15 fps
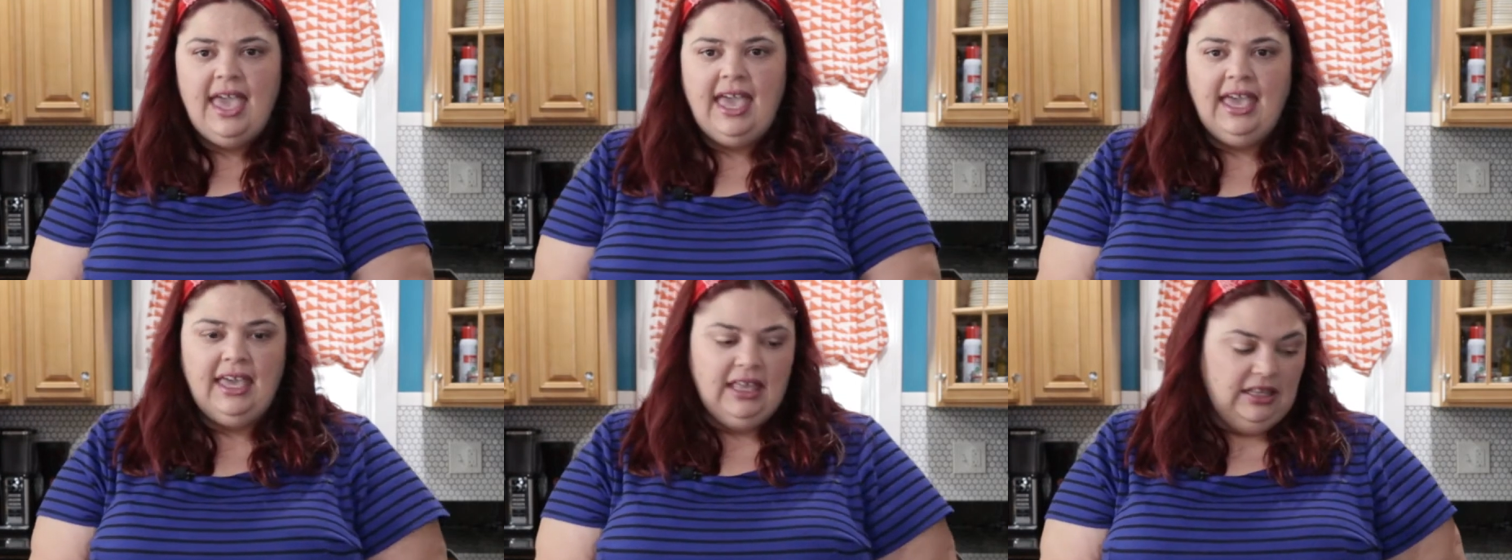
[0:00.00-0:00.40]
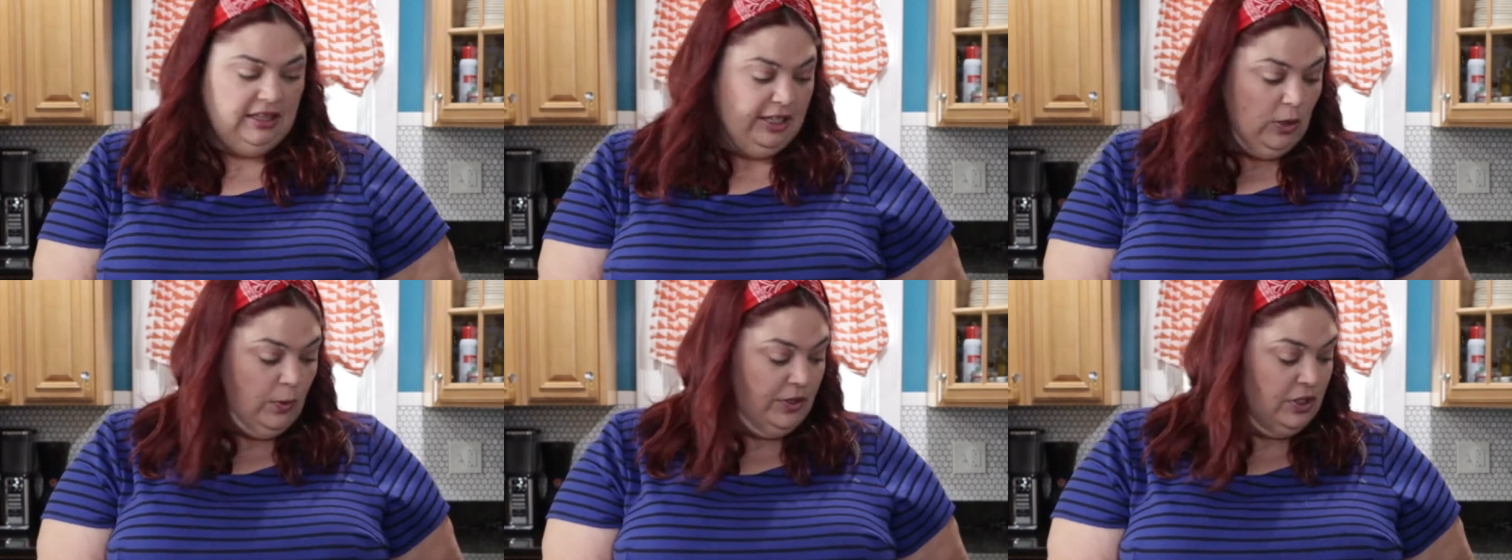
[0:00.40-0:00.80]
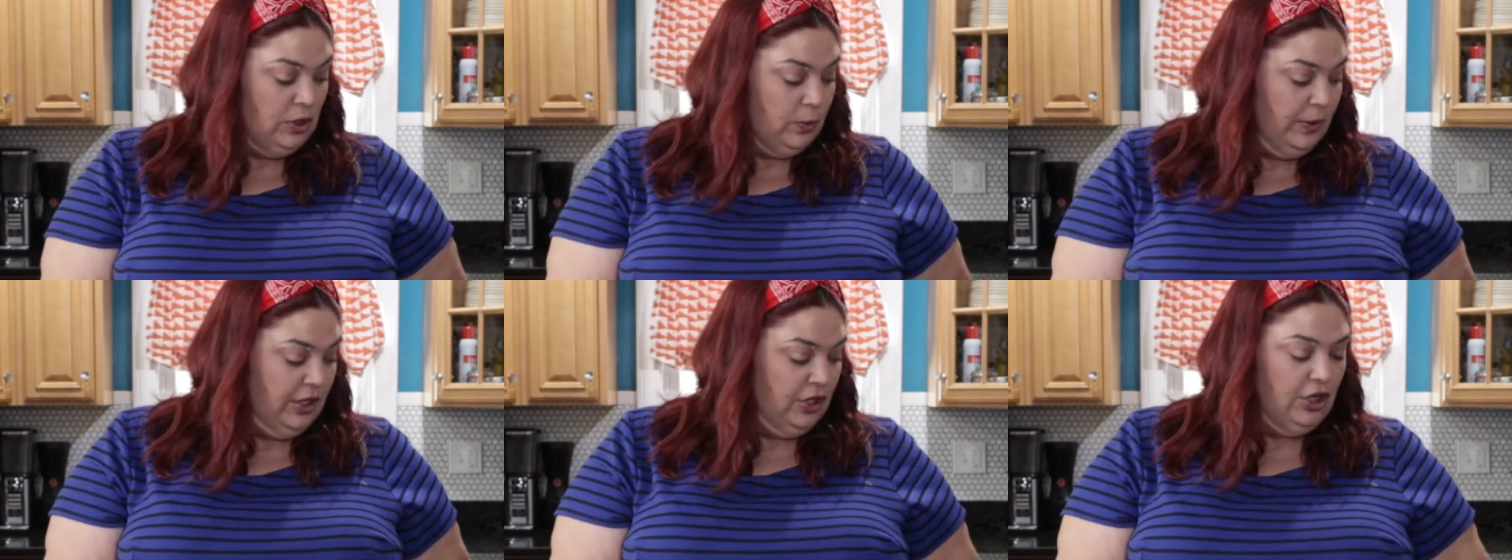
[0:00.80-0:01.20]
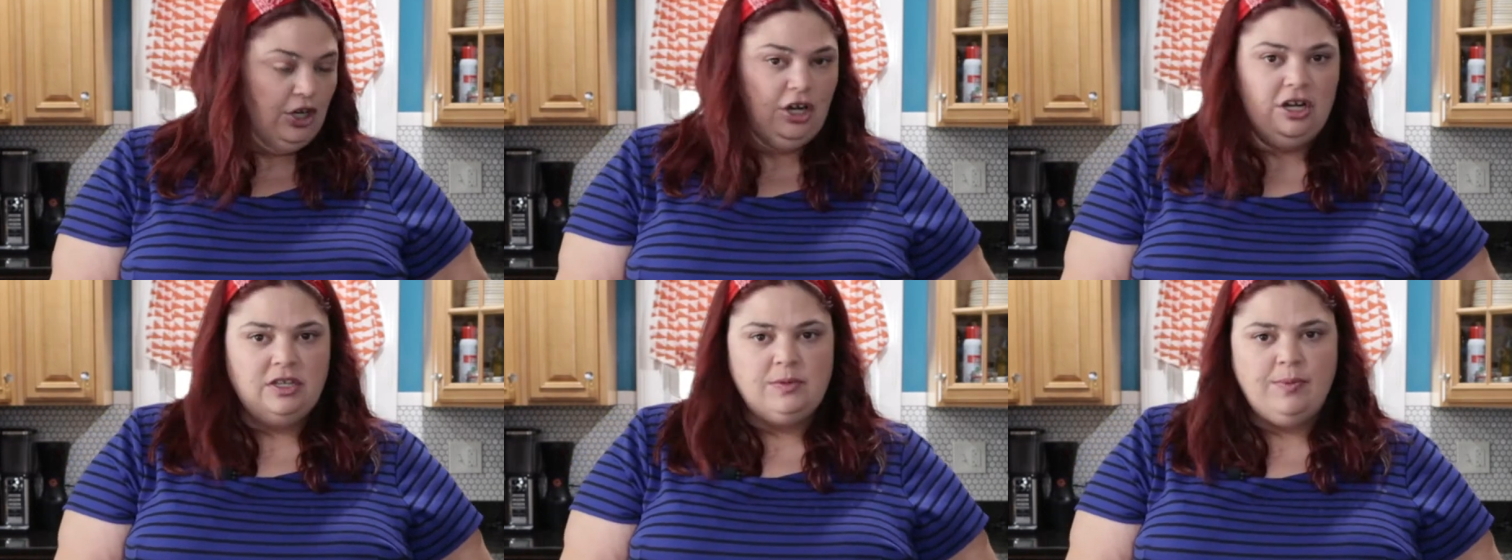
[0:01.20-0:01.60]
a liquid
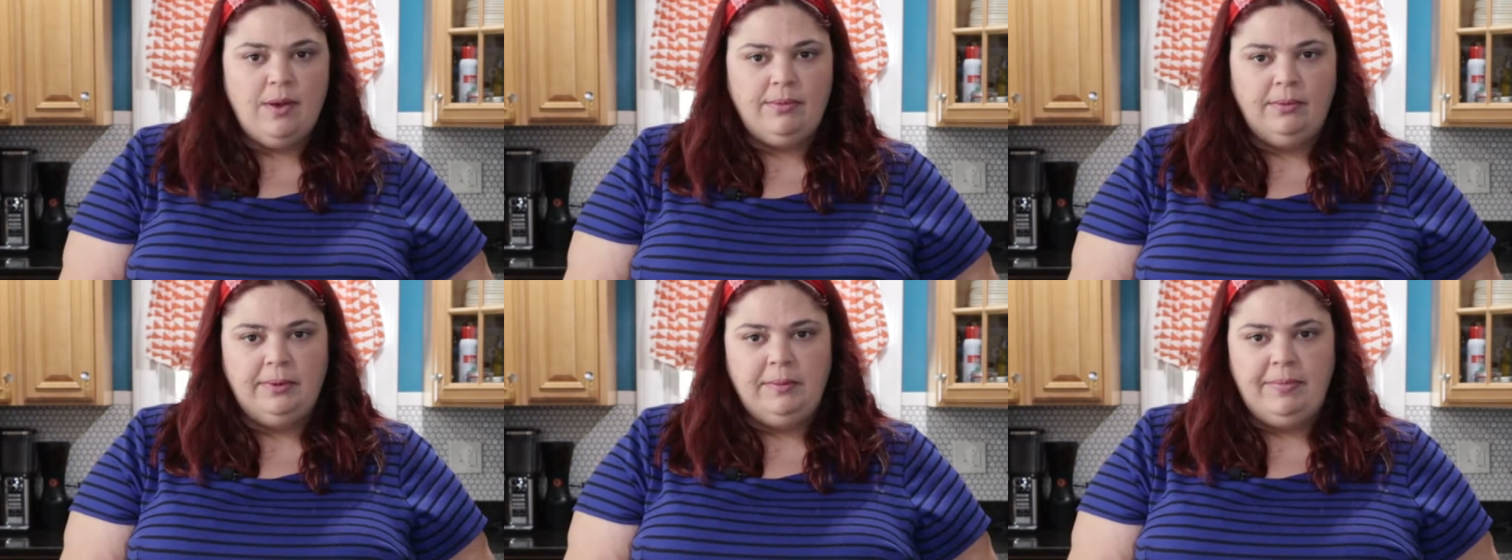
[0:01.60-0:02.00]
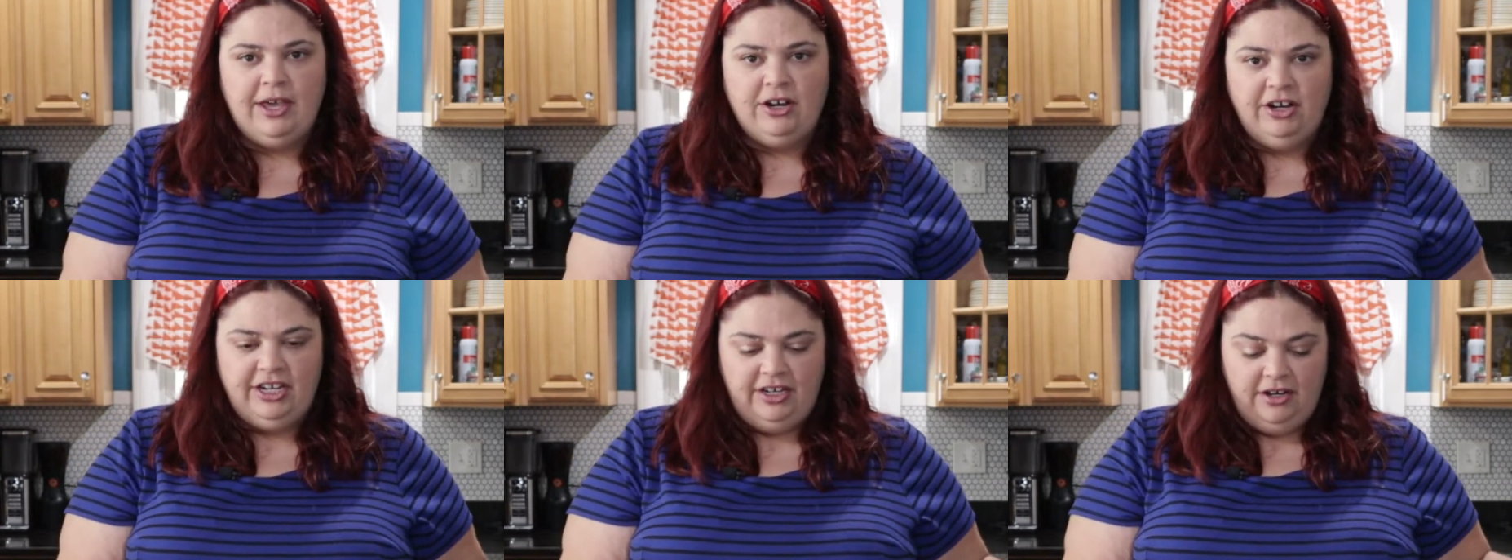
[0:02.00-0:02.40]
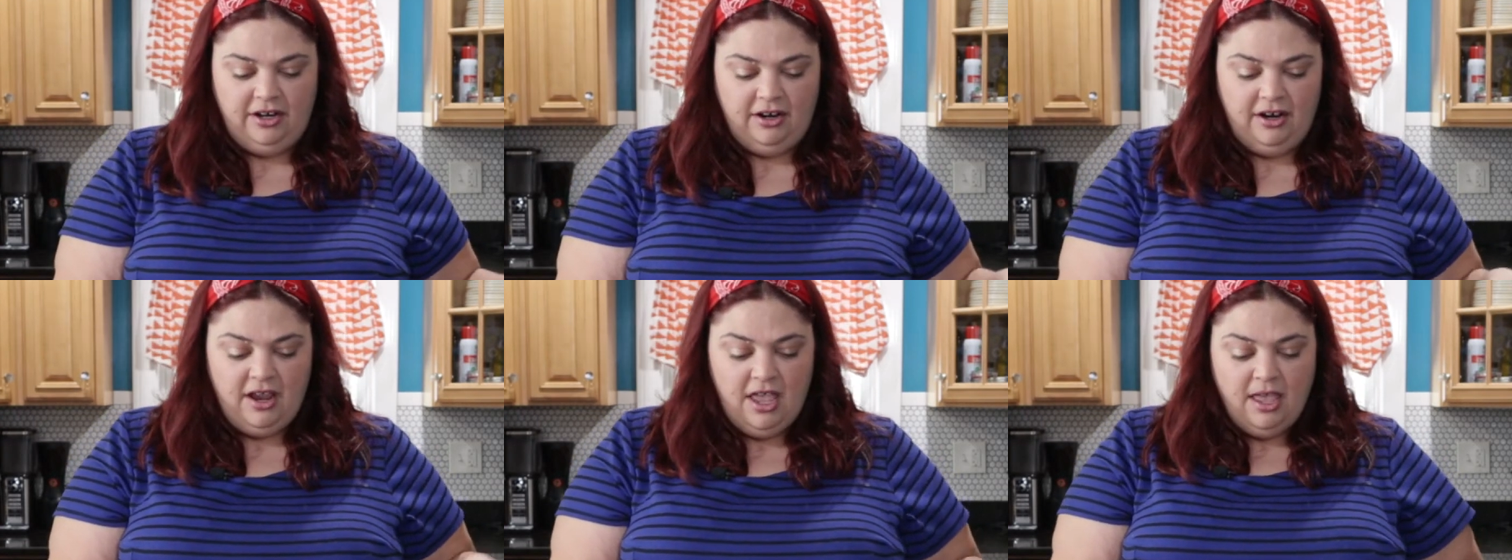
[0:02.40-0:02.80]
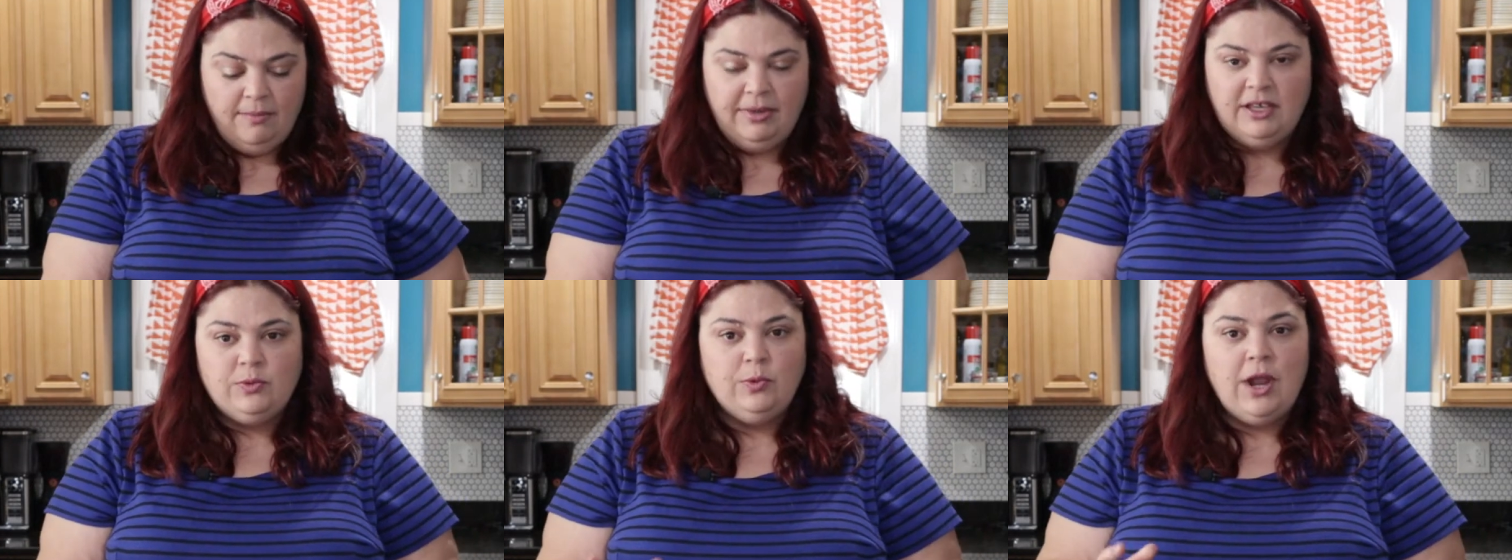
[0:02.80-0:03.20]
sweetener is probably better here
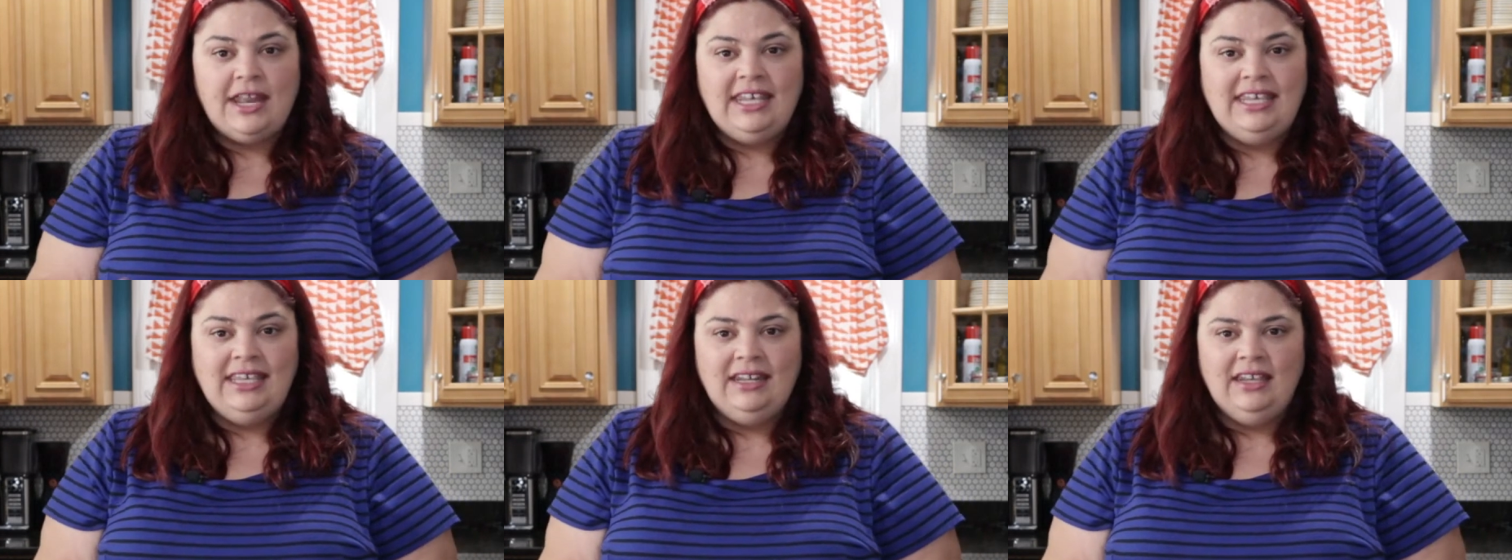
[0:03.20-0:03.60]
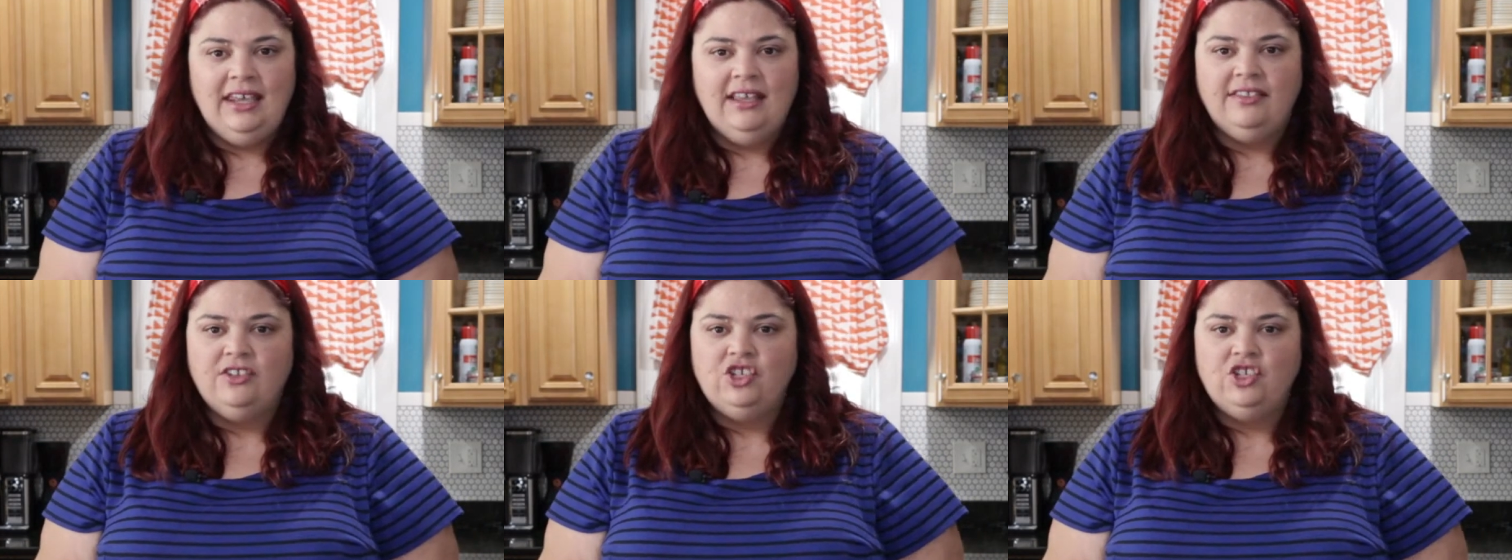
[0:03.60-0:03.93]
because we're not heating it.